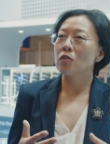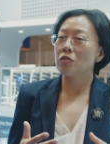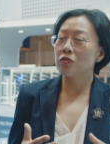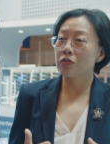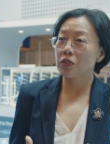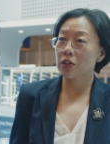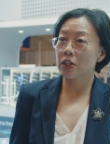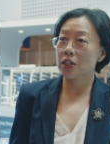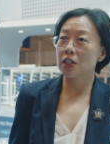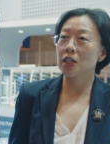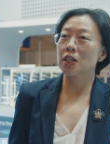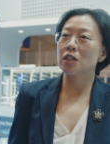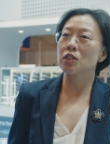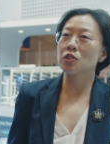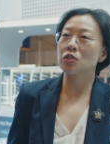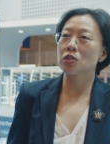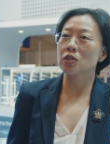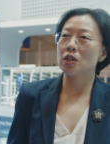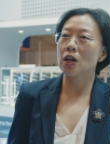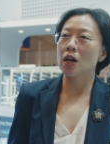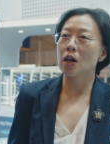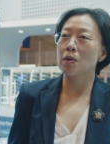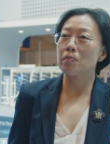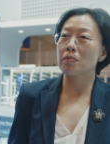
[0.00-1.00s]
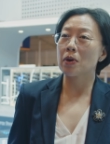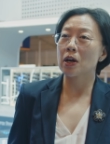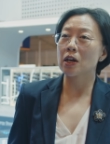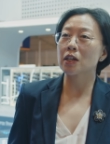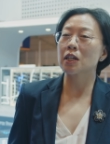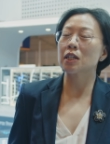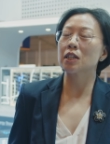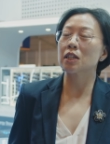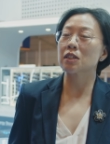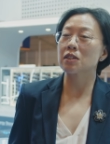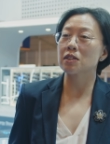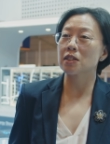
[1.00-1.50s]
for this uh,
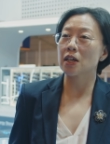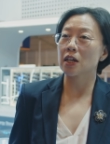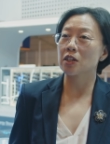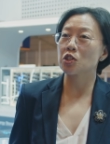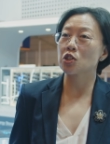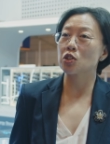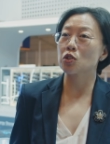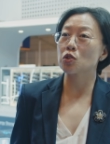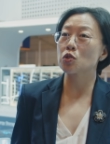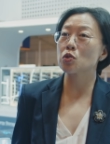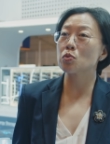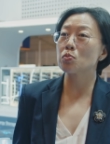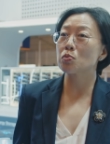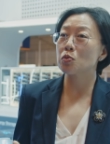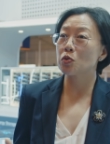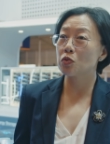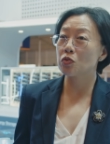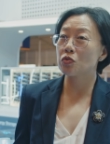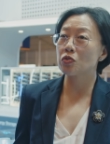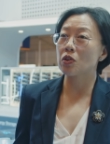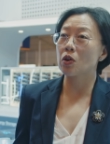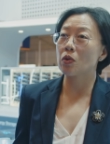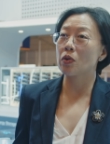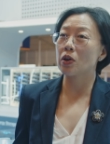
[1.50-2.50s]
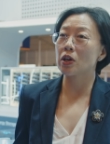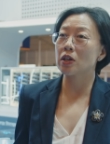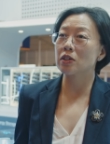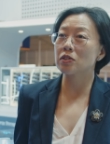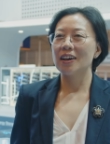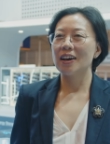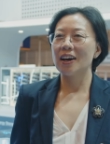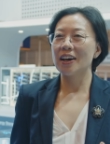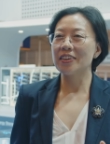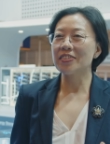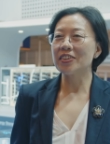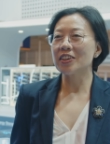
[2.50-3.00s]
marketing section to move forward.
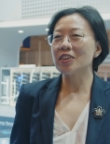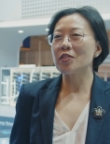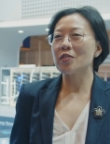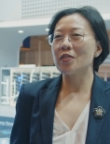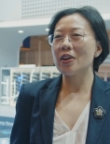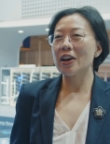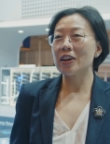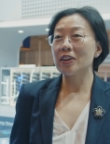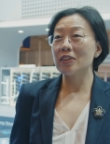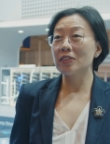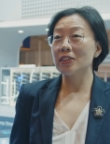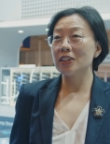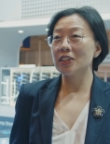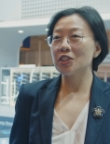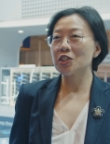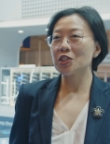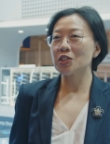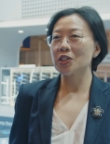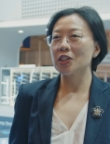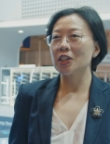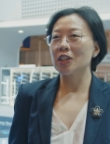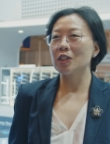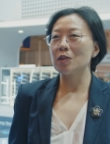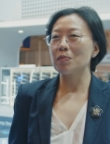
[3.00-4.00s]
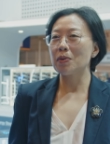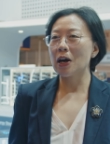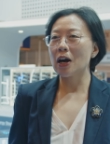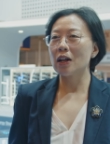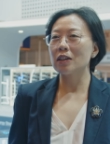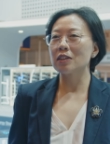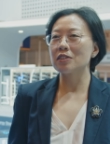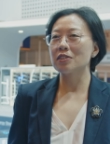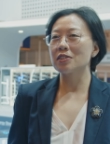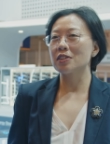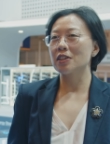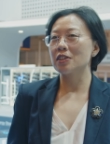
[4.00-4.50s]
I think regulation and
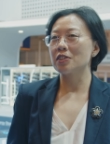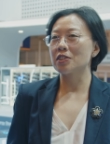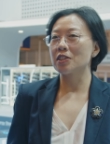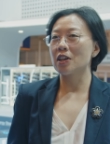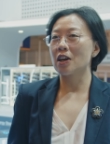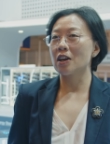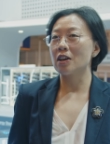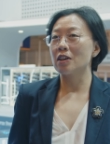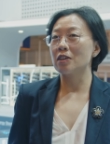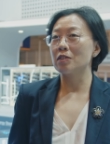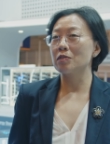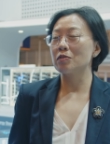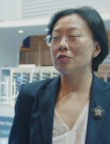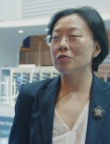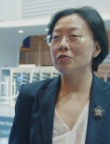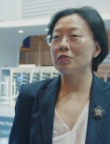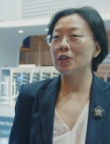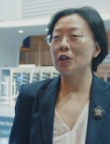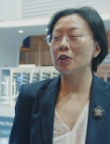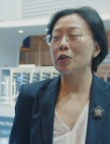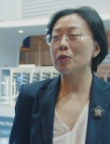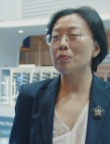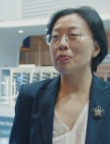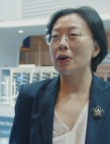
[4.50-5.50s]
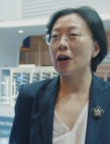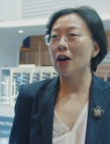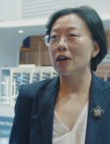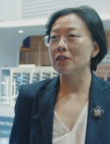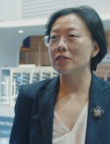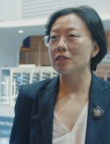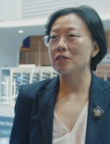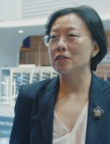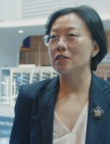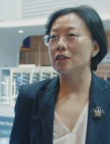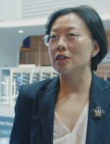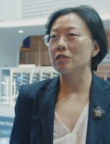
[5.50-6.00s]
policies are very
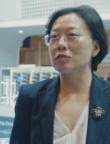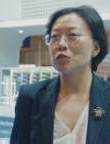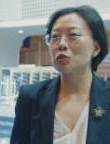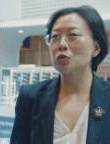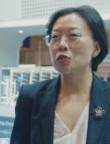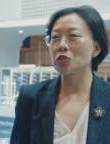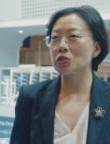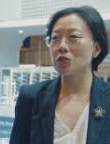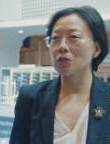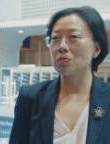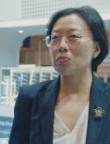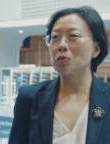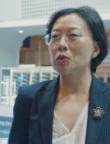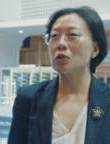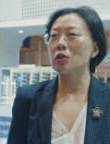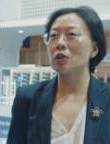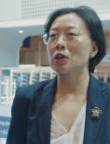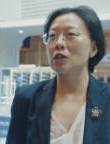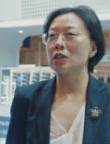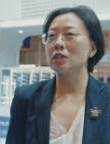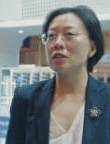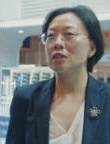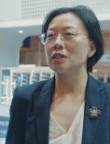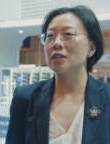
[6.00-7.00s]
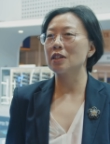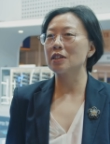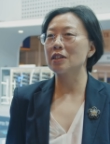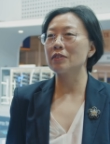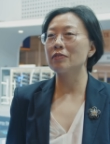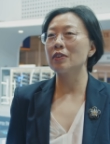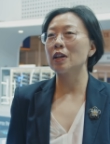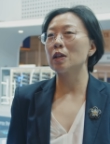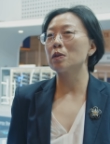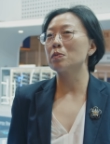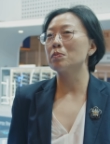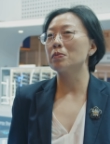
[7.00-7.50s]
positive to support the
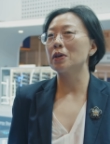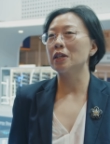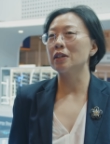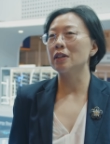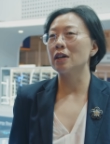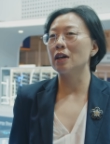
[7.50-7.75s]
development